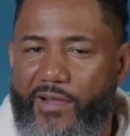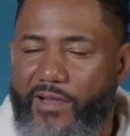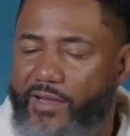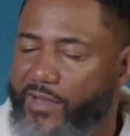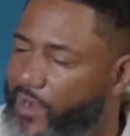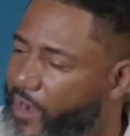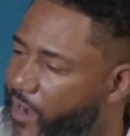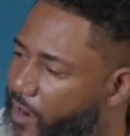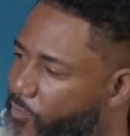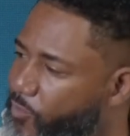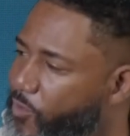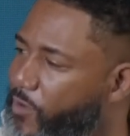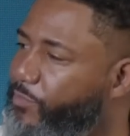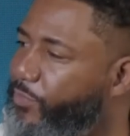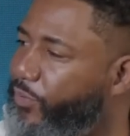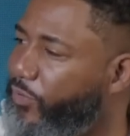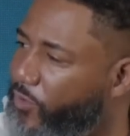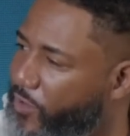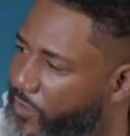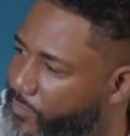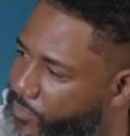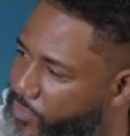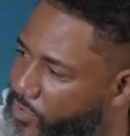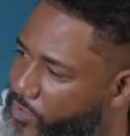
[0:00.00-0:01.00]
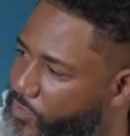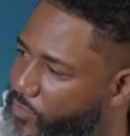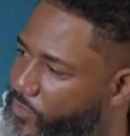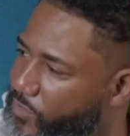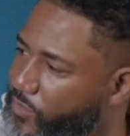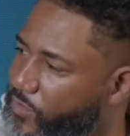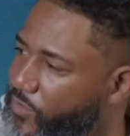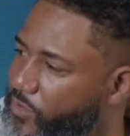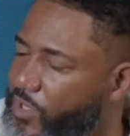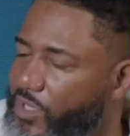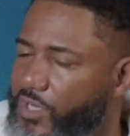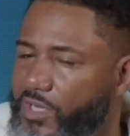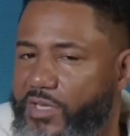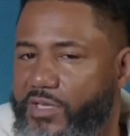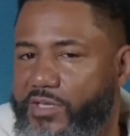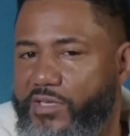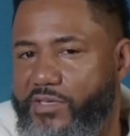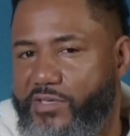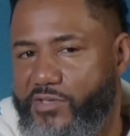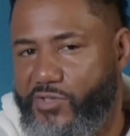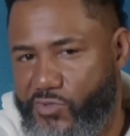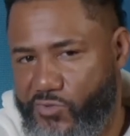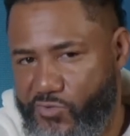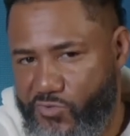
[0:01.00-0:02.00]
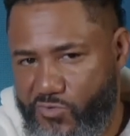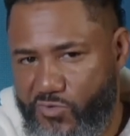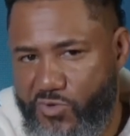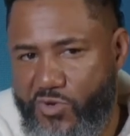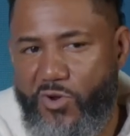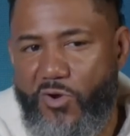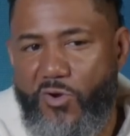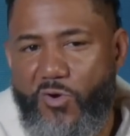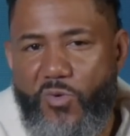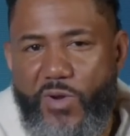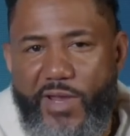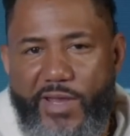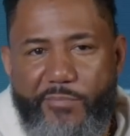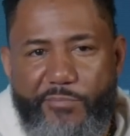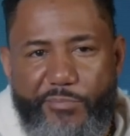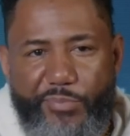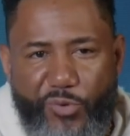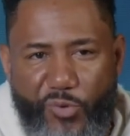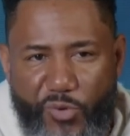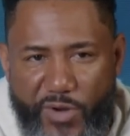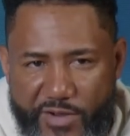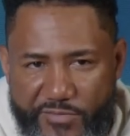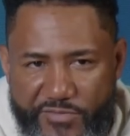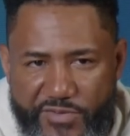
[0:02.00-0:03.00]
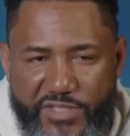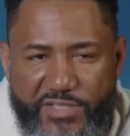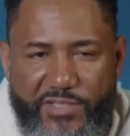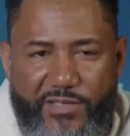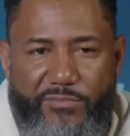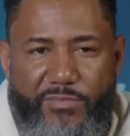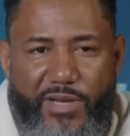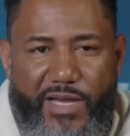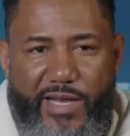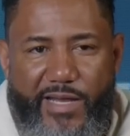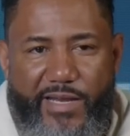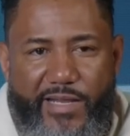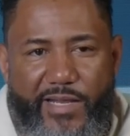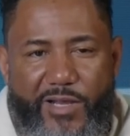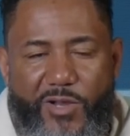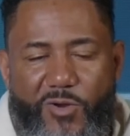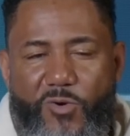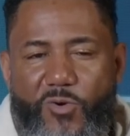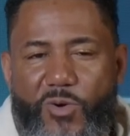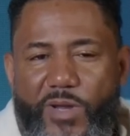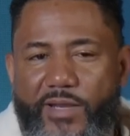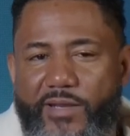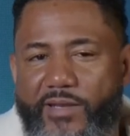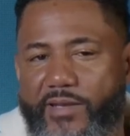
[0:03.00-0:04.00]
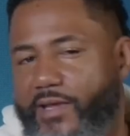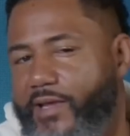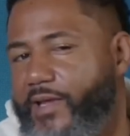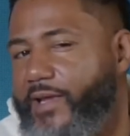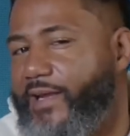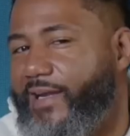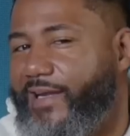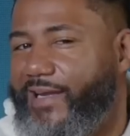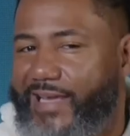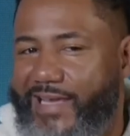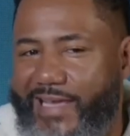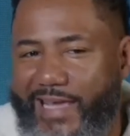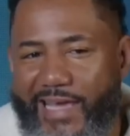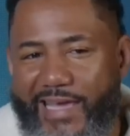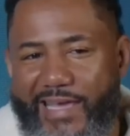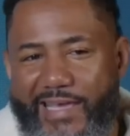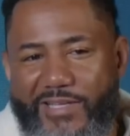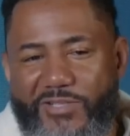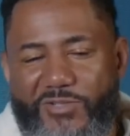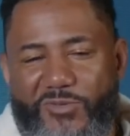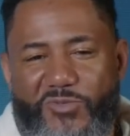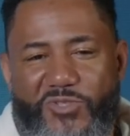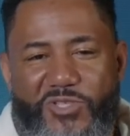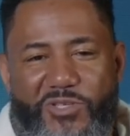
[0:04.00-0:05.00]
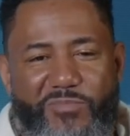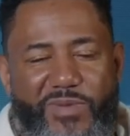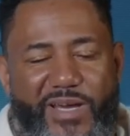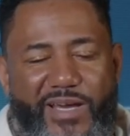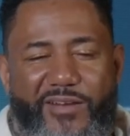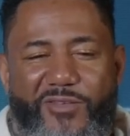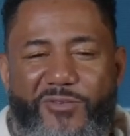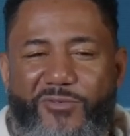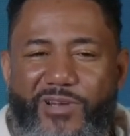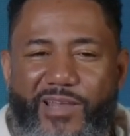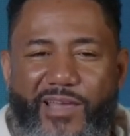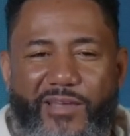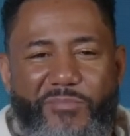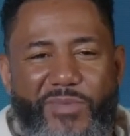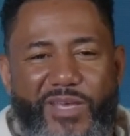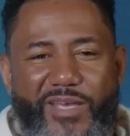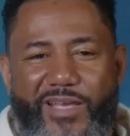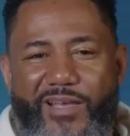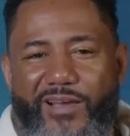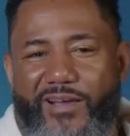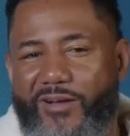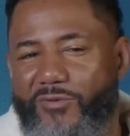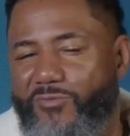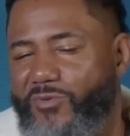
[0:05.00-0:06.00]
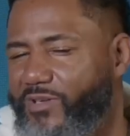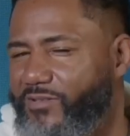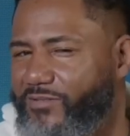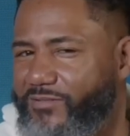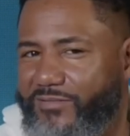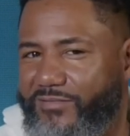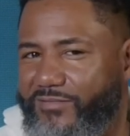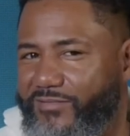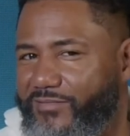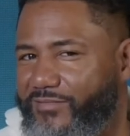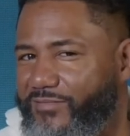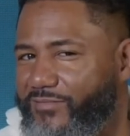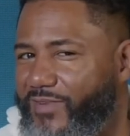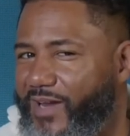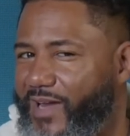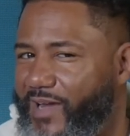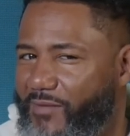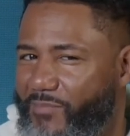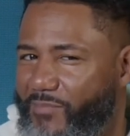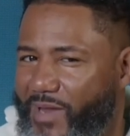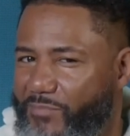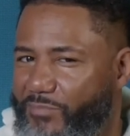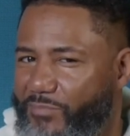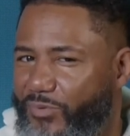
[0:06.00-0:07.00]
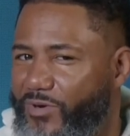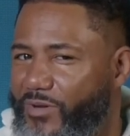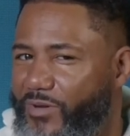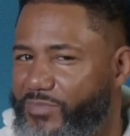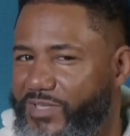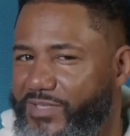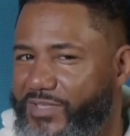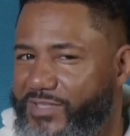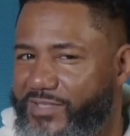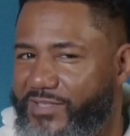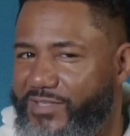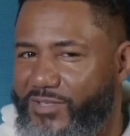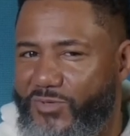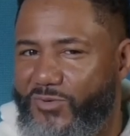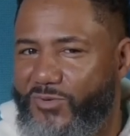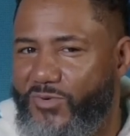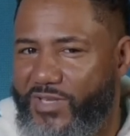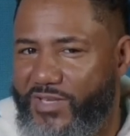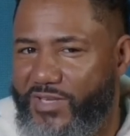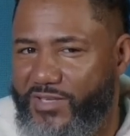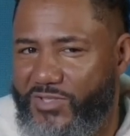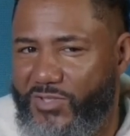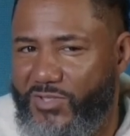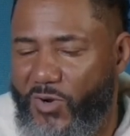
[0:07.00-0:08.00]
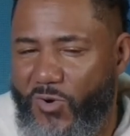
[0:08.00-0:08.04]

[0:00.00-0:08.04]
God will prompt you to go and pray for somebody and go and lay hands on somebody. And you're like, man, God, what? Why am I prompted to do this?